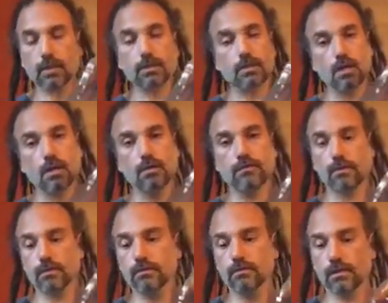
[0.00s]
So if
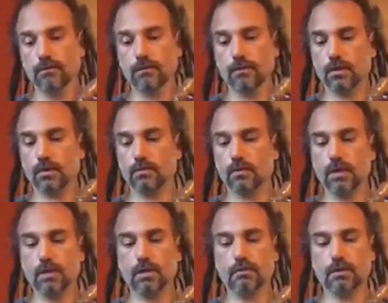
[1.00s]
you think you're
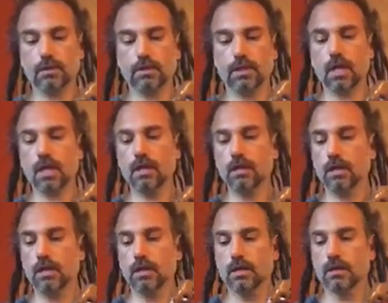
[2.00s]
ready, give it a shot,
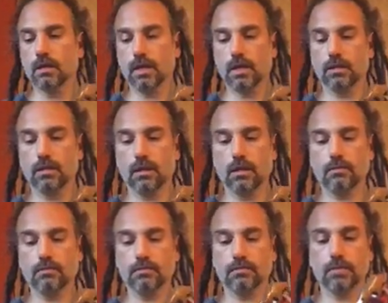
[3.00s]
and
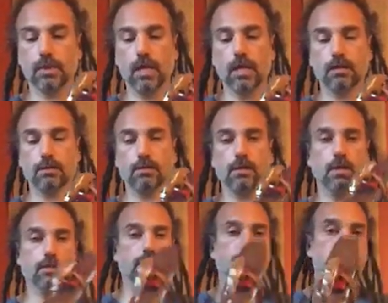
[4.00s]
yeah, enjoy
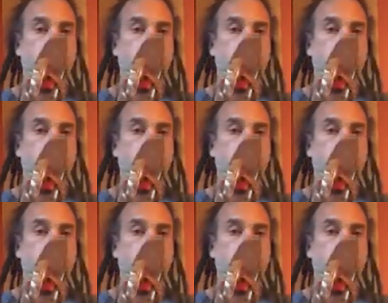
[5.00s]
it.